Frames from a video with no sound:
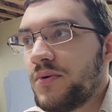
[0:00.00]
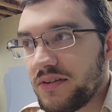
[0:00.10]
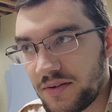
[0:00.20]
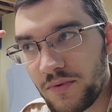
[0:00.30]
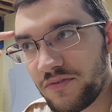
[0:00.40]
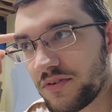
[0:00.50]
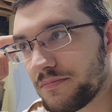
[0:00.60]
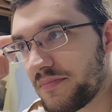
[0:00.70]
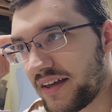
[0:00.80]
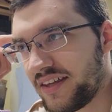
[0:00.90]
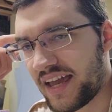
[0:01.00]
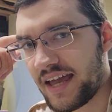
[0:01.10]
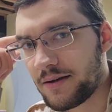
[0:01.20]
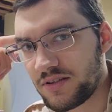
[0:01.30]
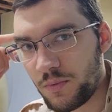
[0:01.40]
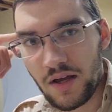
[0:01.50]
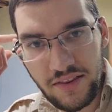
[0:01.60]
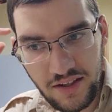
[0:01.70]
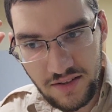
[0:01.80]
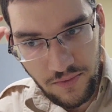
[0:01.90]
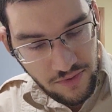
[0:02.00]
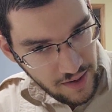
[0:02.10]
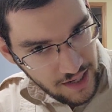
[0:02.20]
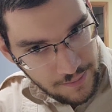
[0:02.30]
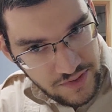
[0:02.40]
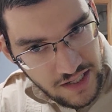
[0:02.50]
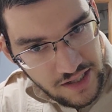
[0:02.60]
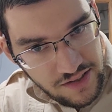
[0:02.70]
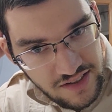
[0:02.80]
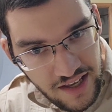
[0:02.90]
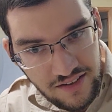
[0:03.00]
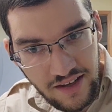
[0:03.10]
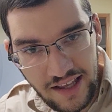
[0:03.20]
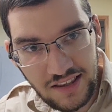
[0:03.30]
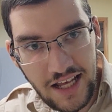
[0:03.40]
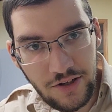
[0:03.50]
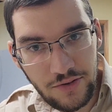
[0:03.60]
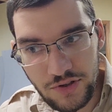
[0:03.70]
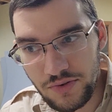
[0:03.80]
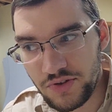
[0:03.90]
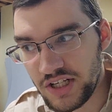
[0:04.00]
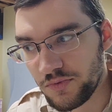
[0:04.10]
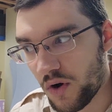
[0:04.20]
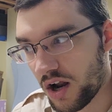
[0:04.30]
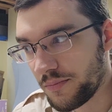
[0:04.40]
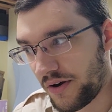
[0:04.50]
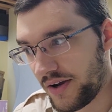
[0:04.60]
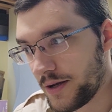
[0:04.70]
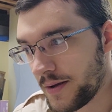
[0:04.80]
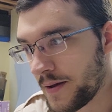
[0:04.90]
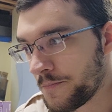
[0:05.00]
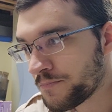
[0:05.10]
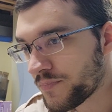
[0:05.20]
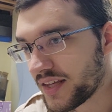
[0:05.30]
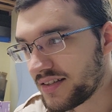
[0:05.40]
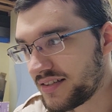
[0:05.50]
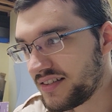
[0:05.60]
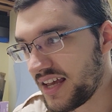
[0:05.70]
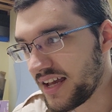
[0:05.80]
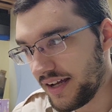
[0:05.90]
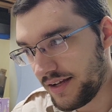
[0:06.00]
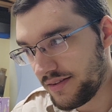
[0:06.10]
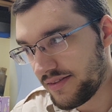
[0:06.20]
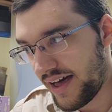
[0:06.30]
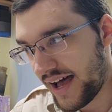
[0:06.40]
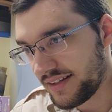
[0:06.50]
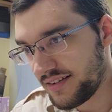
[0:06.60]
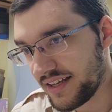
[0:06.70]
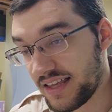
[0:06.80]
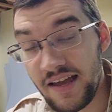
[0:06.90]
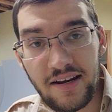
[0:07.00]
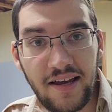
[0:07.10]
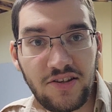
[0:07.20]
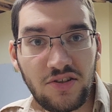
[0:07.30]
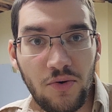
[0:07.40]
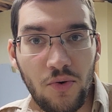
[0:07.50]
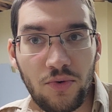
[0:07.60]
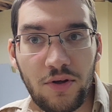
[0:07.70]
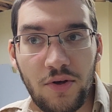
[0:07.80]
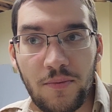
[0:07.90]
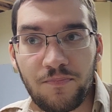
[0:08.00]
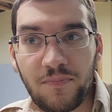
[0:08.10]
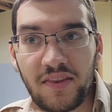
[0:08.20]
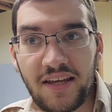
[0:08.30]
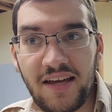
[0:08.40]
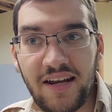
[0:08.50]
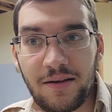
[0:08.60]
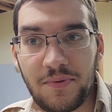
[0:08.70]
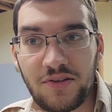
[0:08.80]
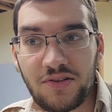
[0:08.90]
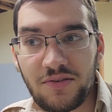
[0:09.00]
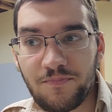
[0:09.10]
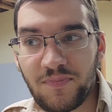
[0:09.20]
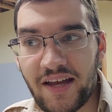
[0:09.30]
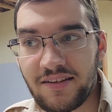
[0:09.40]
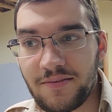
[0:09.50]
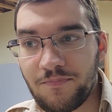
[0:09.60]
someone from someone from AMT sent a letter to Gene Roddenberry saying that the kit had been that